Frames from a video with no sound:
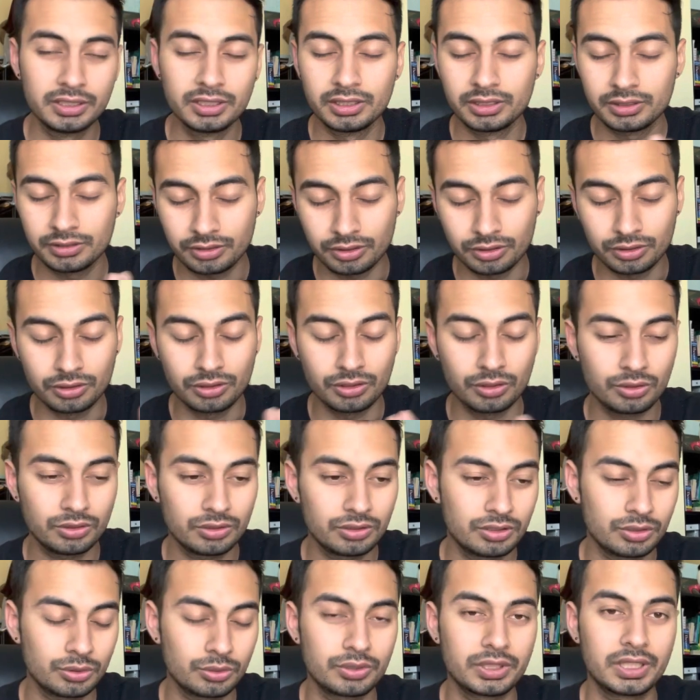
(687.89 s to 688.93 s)
So don't
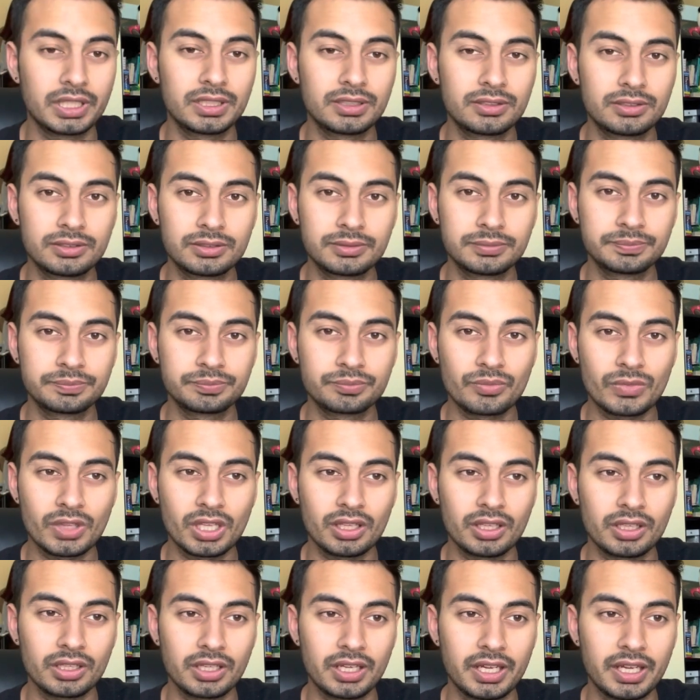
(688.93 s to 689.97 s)
do that.
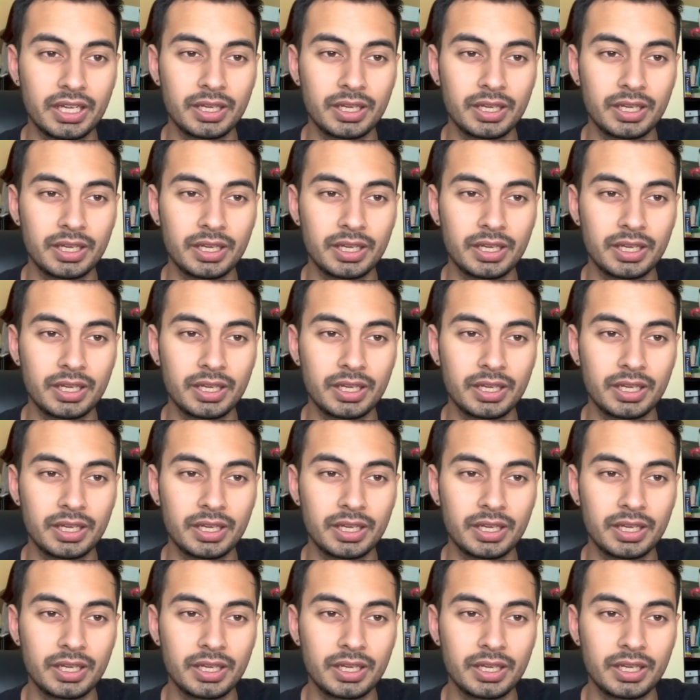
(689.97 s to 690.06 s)
I